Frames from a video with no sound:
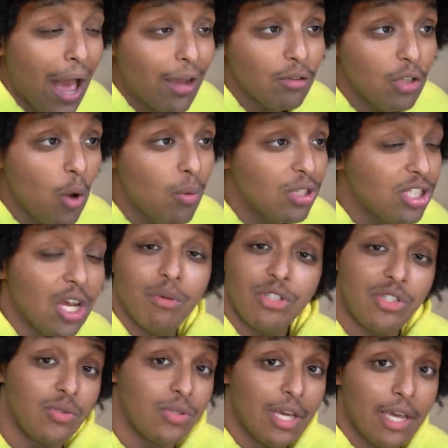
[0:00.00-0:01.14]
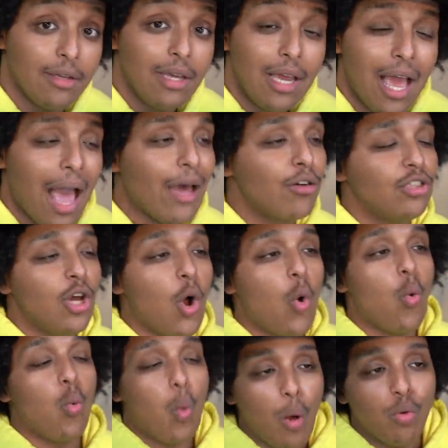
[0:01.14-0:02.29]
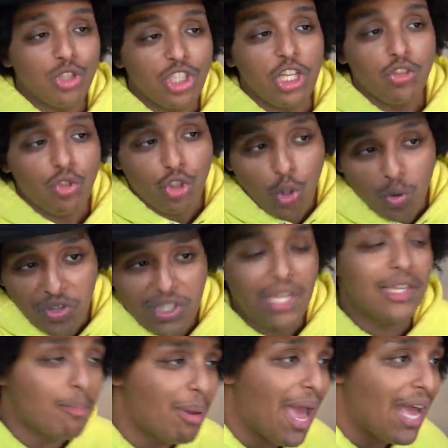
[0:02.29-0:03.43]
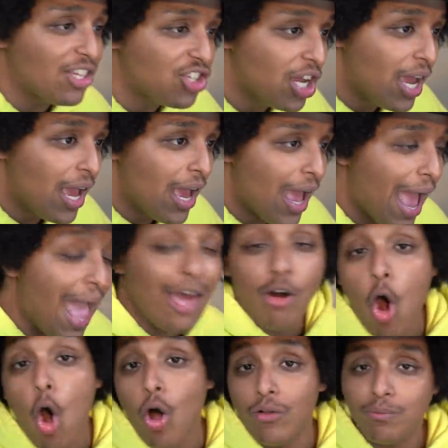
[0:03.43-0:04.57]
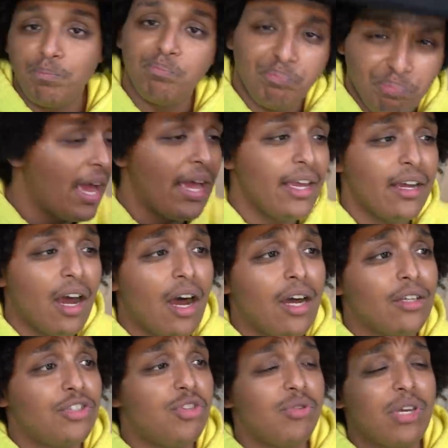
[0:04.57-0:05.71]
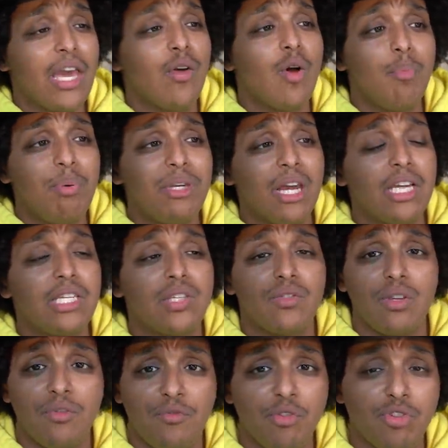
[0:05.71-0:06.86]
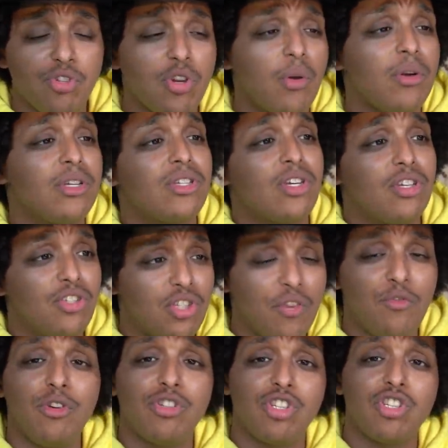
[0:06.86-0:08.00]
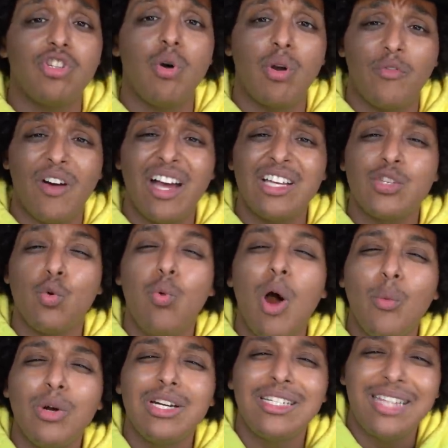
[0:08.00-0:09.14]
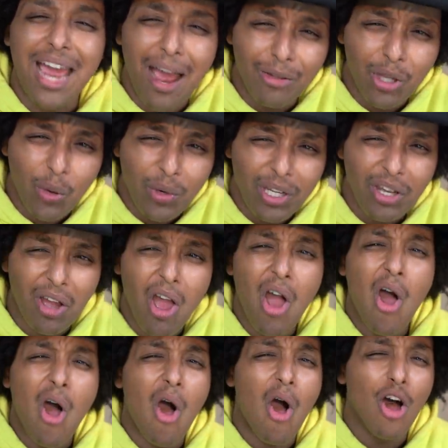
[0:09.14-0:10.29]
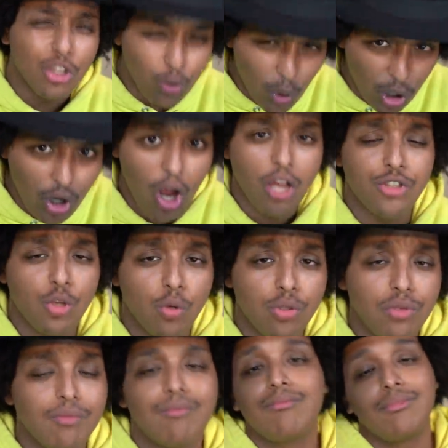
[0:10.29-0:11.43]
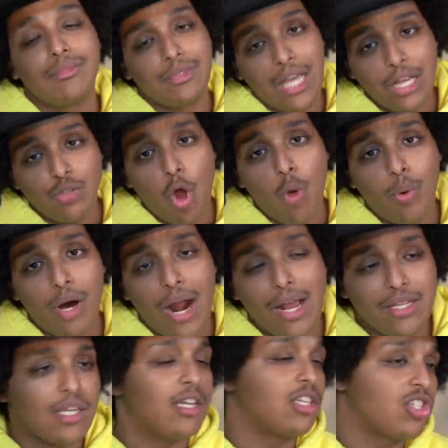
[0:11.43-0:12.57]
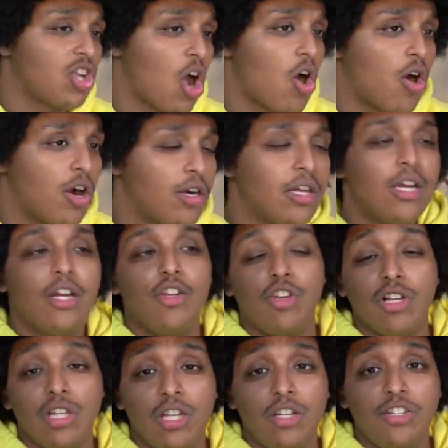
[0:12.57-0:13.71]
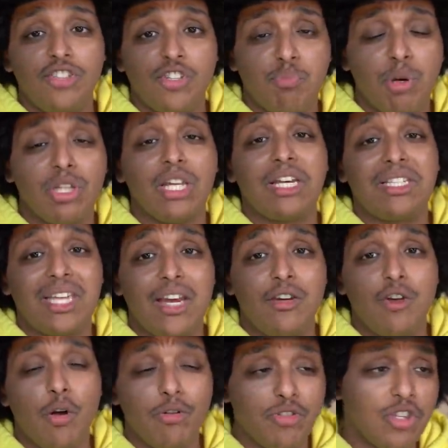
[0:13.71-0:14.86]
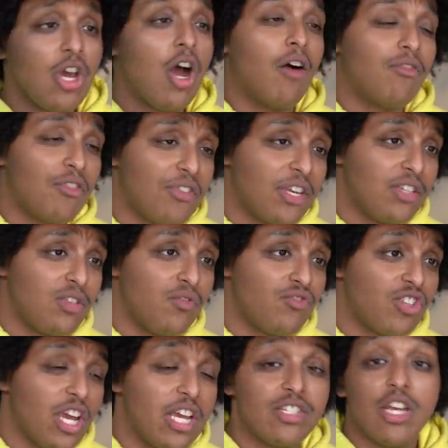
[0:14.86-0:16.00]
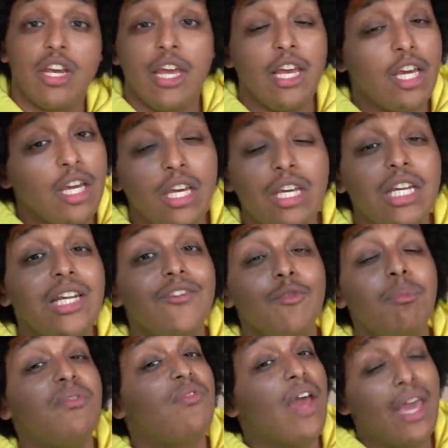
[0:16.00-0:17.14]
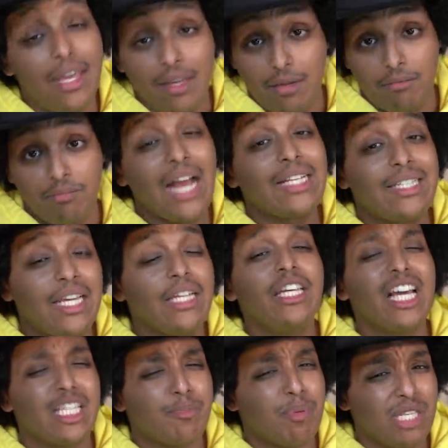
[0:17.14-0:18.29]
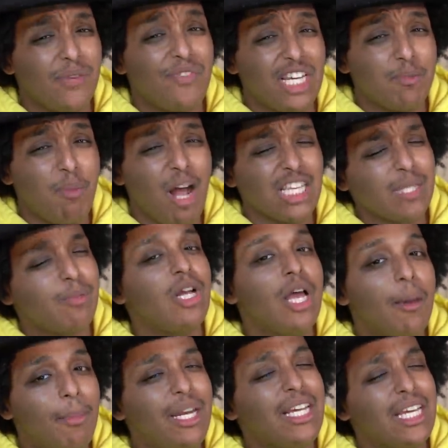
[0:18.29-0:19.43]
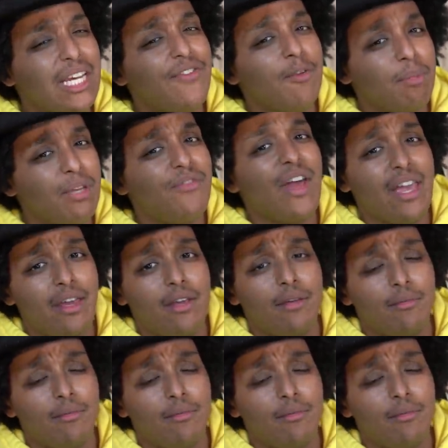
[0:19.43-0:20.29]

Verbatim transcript: I don't know what's up with 2K. I don't know what was introduced in the patch at all. Hey, 2K, it would be nice in future notice if you could just notify us what we're downloading onto our consoles. That's all we're asking. It's not hard. You could literally just put like 10 notes of the things you've changed. It could even be vague. Ideally as specific as possible, but it could even be vague.